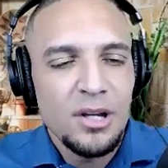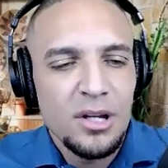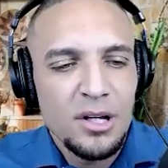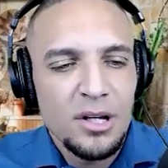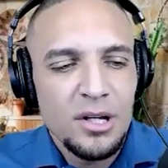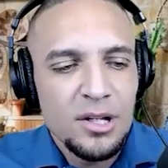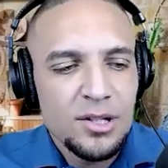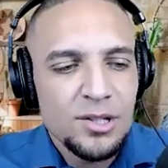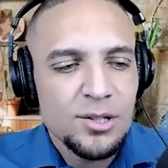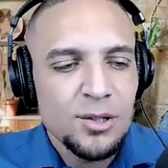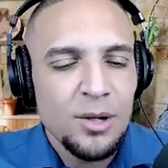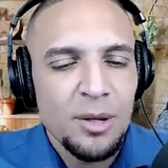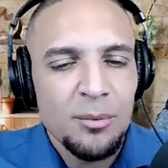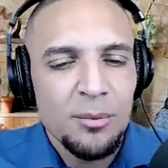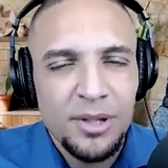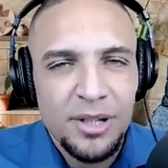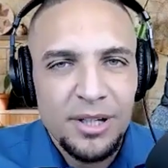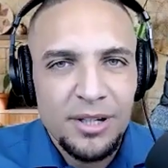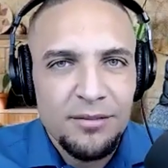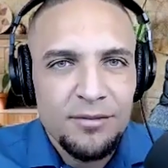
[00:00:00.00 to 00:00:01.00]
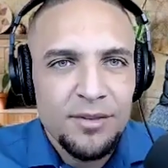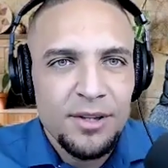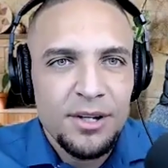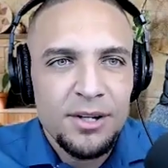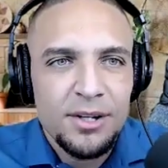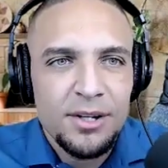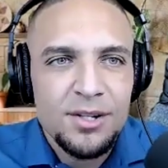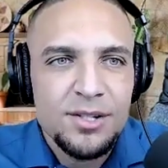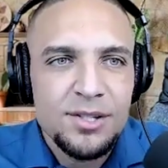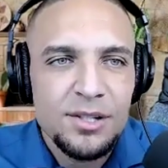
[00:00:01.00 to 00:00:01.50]
So I believe
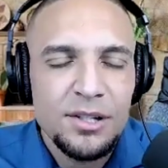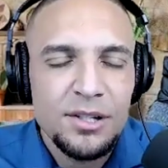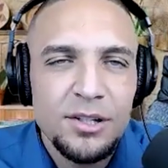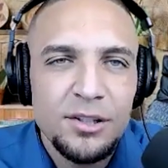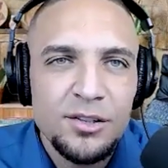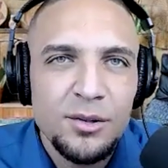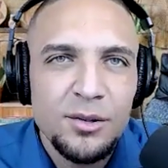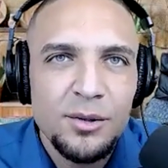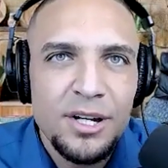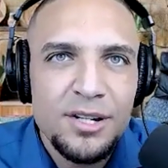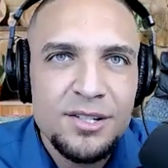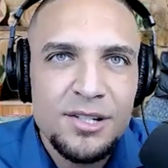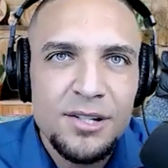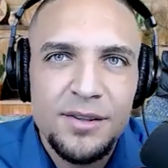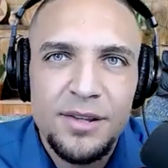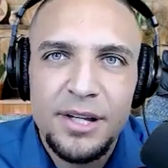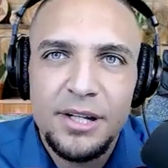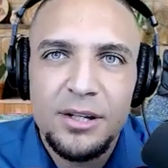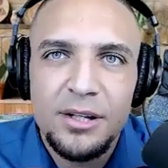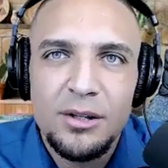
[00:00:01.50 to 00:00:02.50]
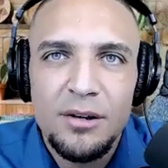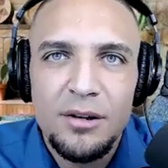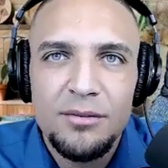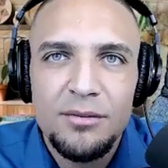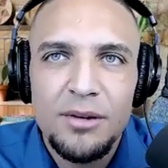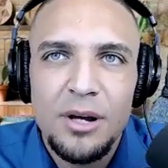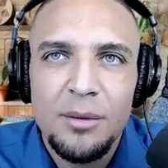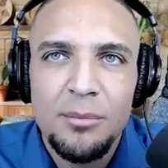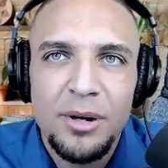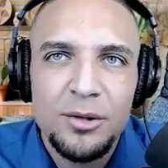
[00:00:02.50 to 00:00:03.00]
so here's the thing you have
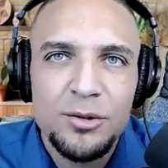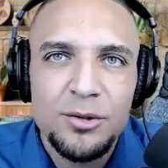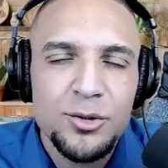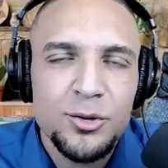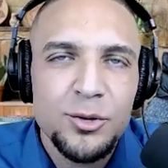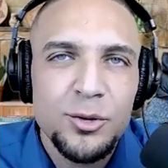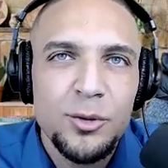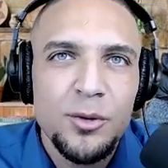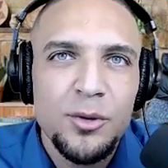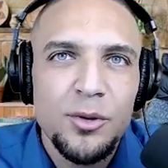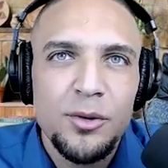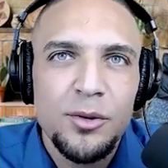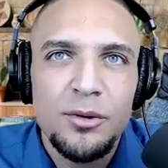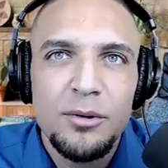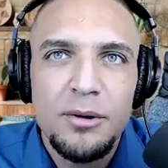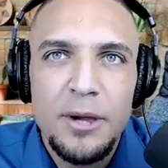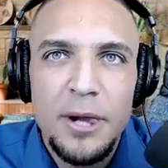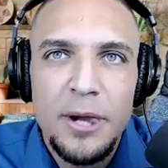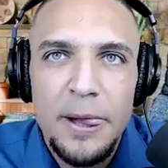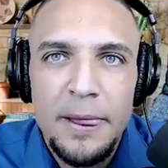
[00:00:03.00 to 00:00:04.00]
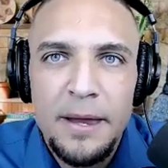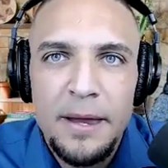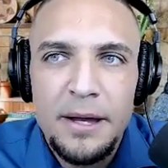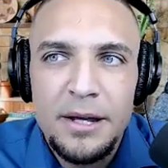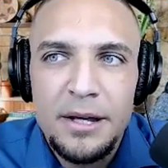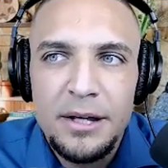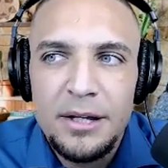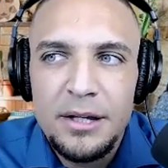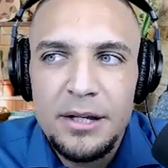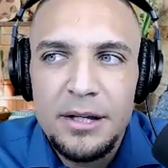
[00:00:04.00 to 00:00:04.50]
about truth.
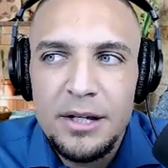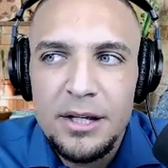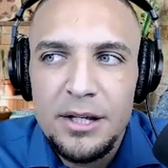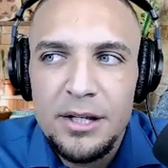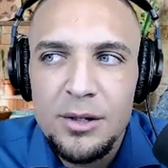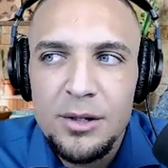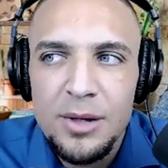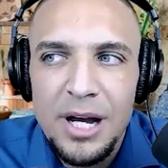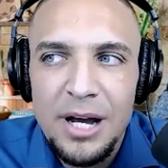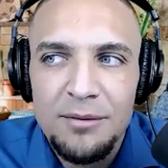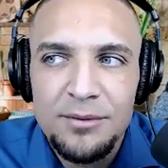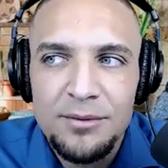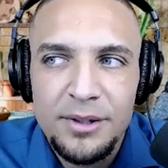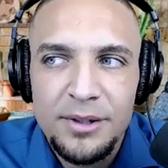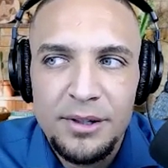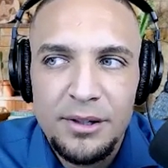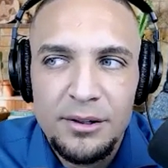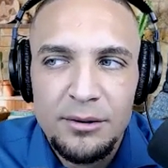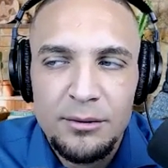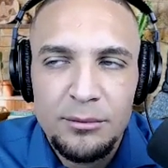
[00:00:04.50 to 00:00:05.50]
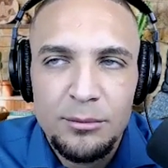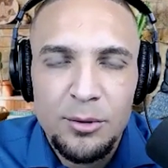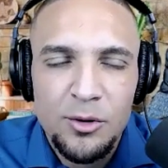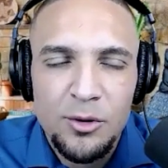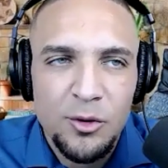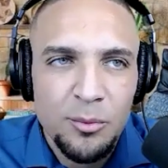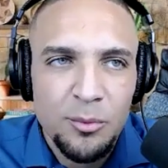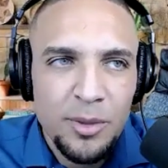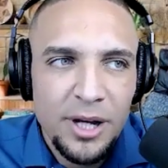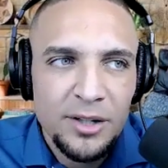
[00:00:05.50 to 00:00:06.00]
You have to
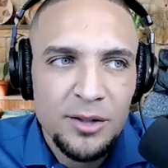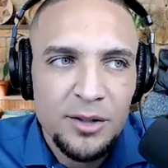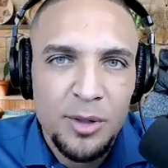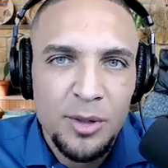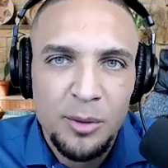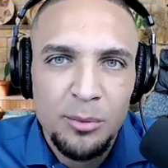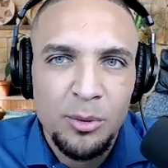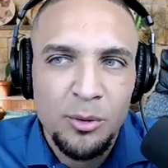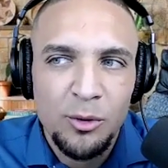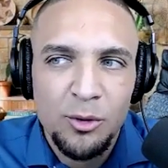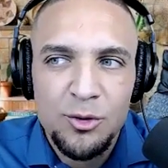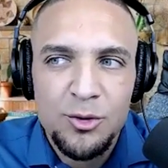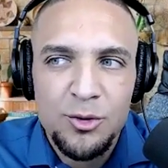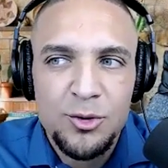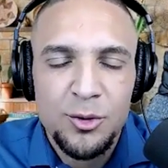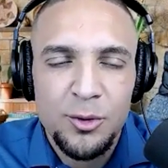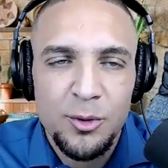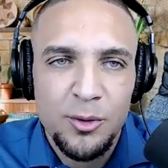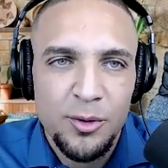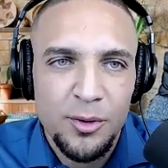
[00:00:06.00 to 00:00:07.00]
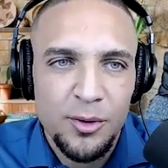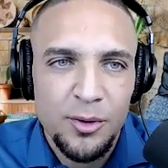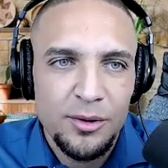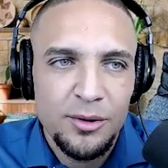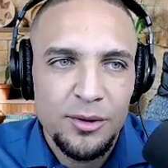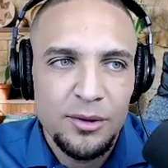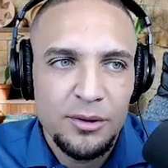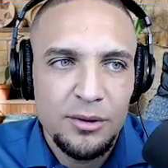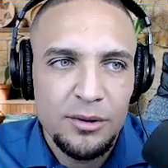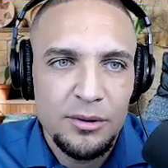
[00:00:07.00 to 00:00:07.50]
respect people's truth,
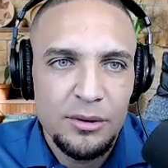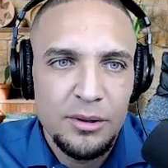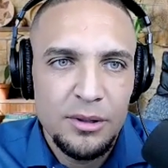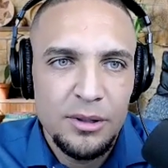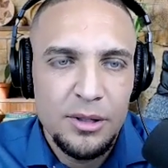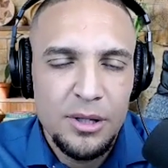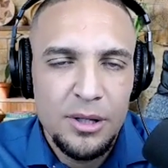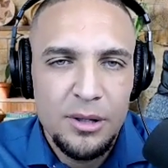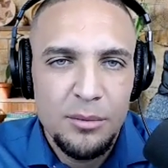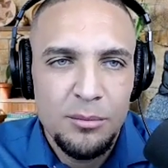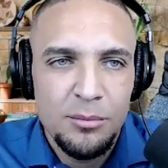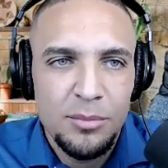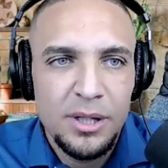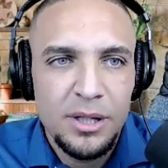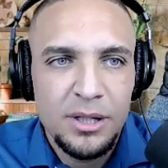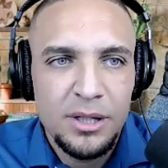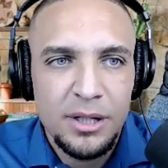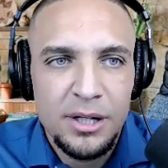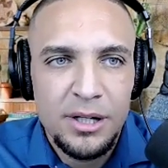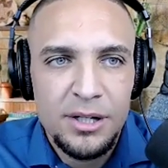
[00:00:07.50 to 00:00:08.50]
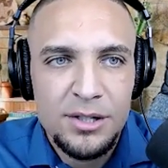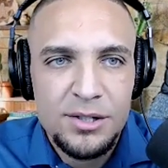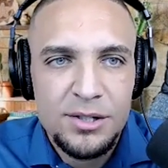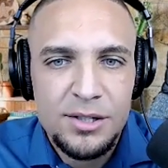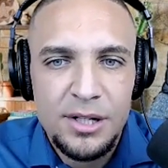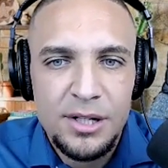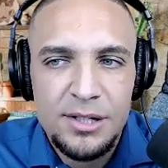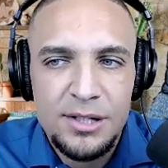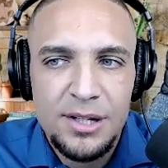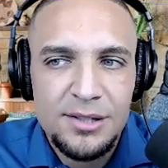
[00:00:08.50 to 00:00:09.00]
because
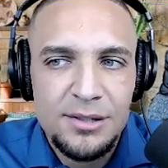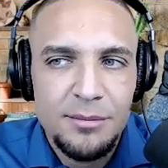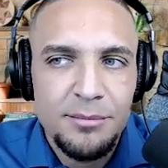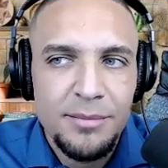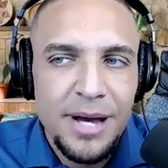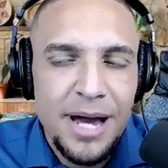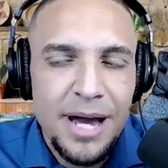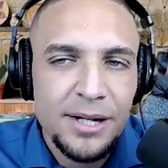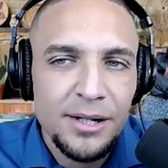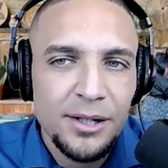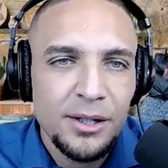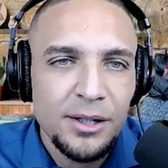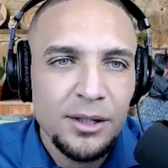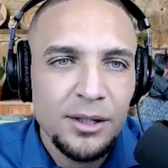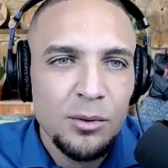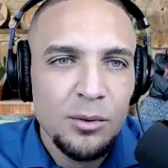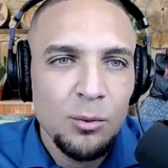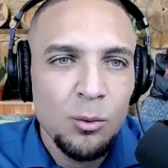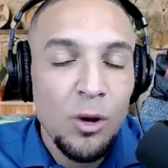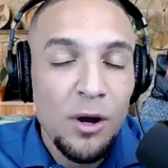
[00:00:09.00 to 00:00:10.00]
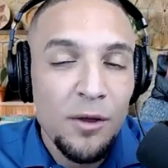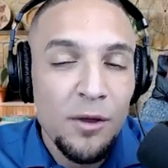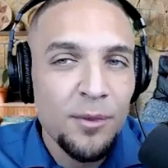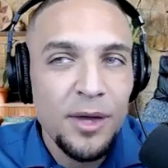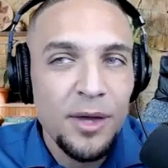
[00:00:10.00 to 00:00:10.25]
it doesn't matter what they